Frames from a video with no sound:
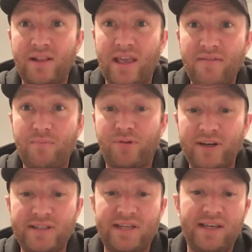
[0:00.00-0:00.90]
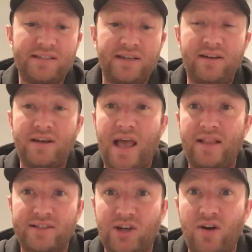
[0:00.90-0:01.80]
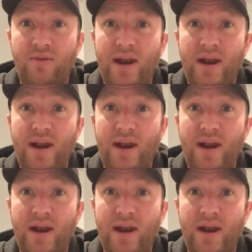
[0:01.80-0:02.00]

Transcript: like, even preseason and the start of